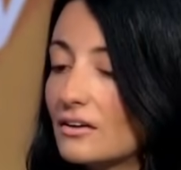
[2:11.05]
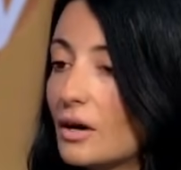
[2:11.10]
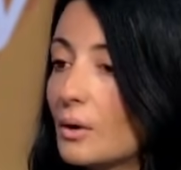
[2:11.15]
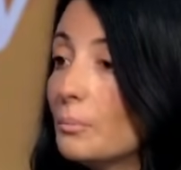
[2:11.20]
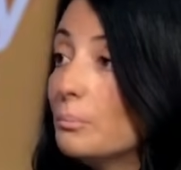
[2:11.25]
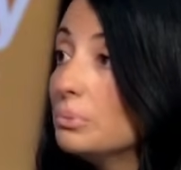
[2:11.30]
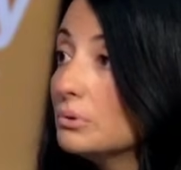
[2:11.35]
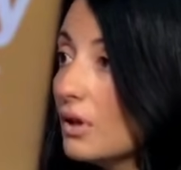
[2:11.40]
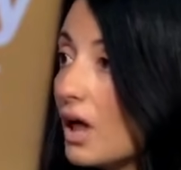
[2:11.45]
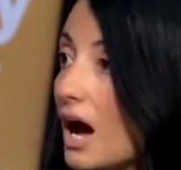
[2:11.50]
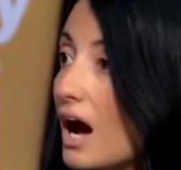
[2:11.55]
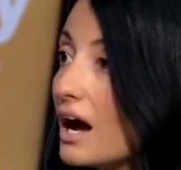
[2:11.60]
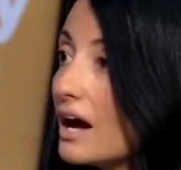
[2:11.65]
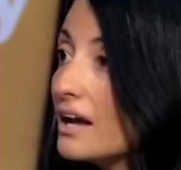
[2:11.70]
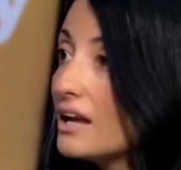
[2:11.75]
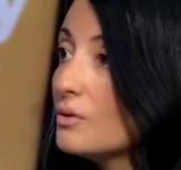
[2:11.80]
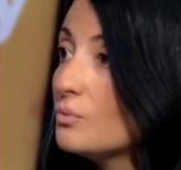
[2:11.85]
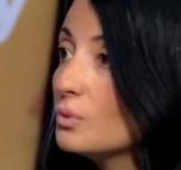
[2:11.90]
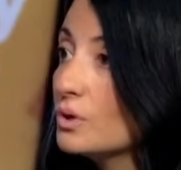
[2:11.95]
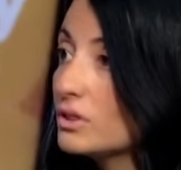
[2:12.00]

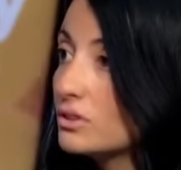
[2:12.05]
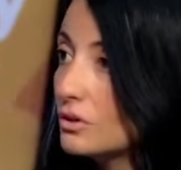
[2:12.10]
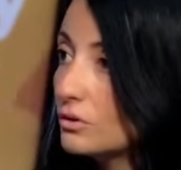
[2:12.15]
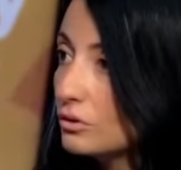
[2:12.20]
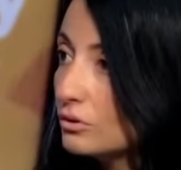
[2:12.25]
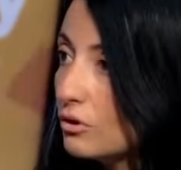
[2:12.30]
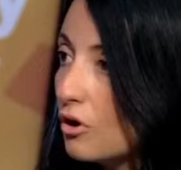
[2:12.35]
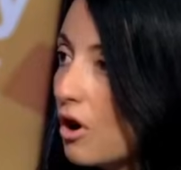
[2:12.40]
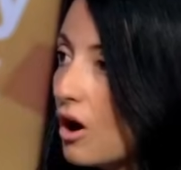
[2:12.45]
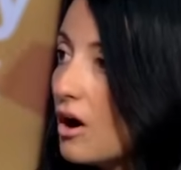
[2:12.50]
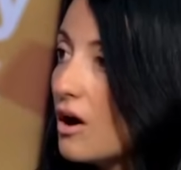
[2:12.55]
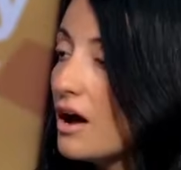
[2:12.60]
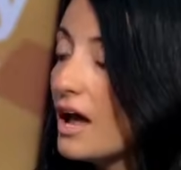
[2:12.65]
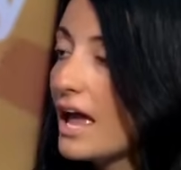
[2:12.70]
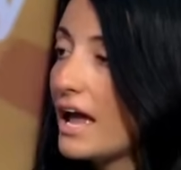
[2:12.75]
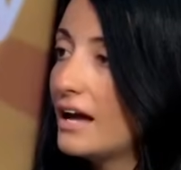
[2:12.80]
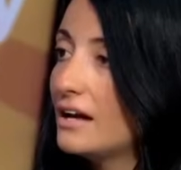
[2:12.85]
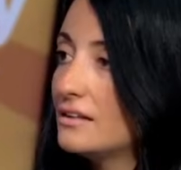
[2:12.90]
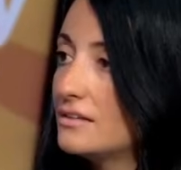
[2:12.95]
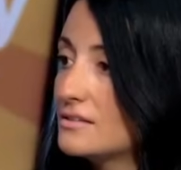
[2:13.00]
comply with the law
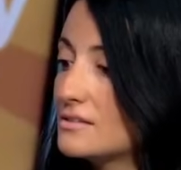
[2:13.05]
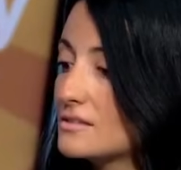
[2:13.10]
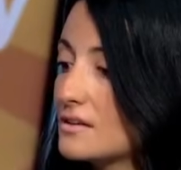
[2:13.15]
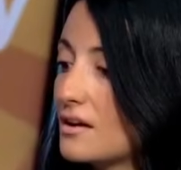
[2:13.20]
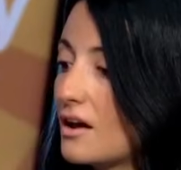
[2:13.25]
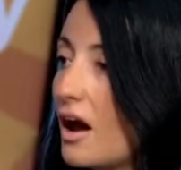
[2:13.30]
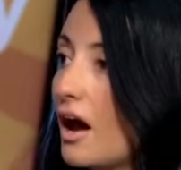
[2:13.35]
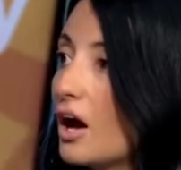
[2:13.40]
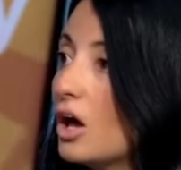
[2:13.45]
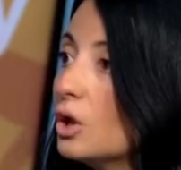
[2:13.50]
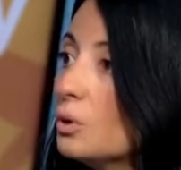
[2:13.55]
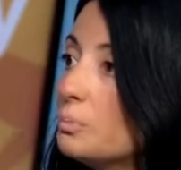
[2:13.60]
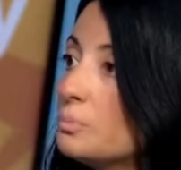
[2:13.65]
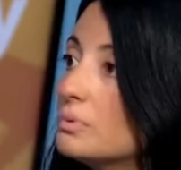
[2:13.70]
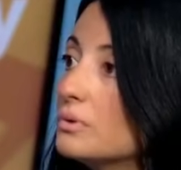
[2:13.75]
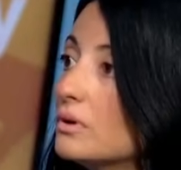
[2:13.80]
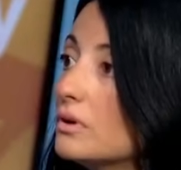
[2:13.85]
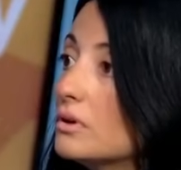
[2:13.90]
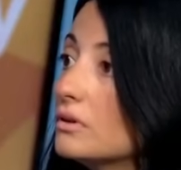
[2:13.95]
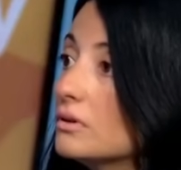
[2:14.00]
and help